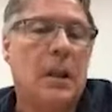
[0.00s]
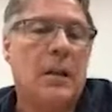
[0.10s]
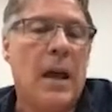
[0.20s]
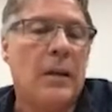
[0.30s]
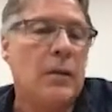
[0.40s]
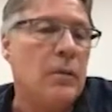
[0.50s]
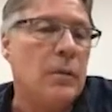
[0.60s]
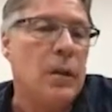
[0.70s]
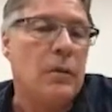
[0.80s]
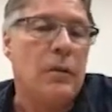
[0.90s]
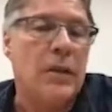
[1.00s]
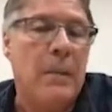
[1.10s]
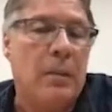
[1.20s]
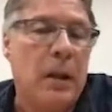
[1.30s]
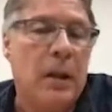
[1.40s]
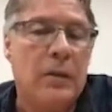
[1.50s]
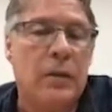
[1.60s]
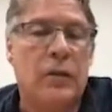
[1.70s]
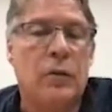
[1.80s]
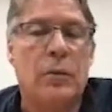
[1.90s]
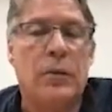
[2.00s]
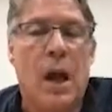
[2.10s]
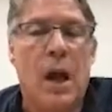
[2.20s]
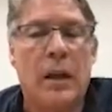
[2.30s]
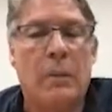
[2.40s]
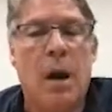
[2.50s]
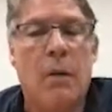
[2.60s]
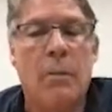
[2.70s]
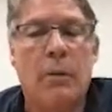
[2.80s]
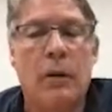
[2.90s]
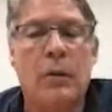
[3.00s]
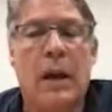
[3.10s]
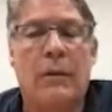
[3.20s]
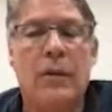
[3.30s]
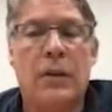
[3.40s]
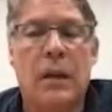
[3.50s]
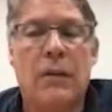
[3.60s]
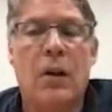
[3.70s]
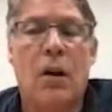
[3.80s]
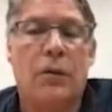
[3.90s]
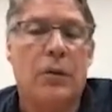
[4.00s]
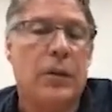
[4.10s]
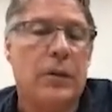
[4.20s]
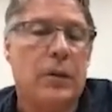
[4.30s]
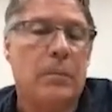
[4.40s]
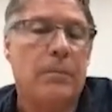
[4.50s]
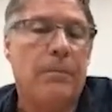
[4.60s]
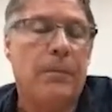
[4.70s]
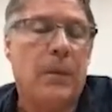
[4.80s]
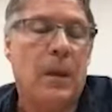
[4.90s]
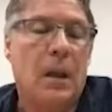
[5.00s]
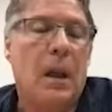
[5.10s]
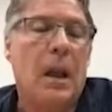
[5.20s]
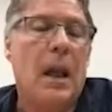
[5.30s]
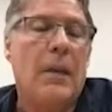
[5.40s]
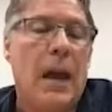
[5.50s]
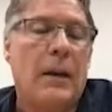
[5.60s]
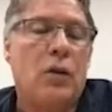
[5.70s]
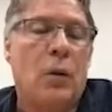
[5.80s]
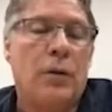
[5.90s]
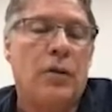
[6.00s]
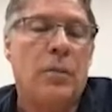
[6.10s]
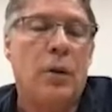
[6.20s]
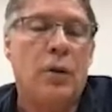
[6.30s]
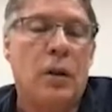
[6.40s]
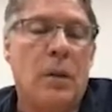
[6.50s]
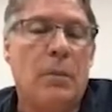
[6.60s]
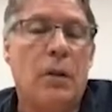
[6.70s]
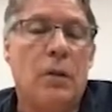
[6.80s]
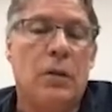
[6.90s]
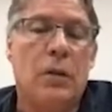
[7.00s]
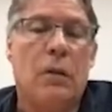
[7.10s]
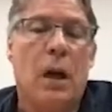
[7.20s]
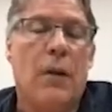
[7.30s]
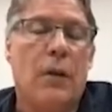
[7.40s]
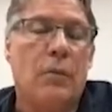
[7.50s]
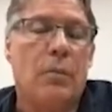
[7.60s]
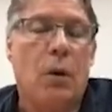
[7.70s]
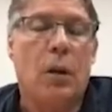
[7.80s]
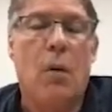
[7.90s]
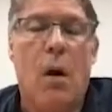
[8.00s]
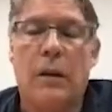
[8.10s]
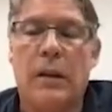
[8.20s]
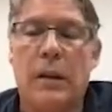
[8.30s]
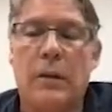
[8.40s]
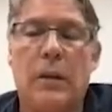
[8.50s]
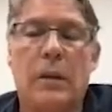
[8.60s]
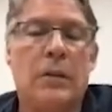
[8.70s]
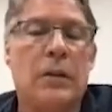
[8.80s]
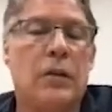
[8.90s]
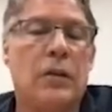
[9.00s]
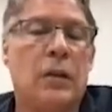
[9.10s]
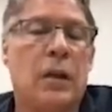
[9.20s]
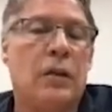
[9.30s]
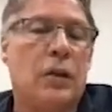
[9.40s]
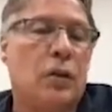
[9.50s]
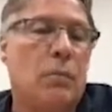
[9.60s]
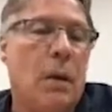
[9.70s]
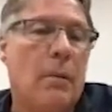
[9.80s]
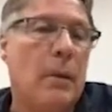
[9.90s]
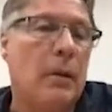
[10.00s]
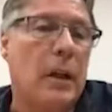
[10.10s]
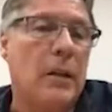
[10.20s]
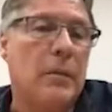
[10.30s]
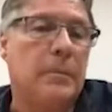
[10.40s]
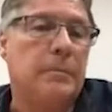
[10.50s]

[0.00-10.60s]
That is, the result of sampling is to assign a probability to every state of the causal system, and that joint distribution can be used to derive other important quantities, such as conditional probabilities.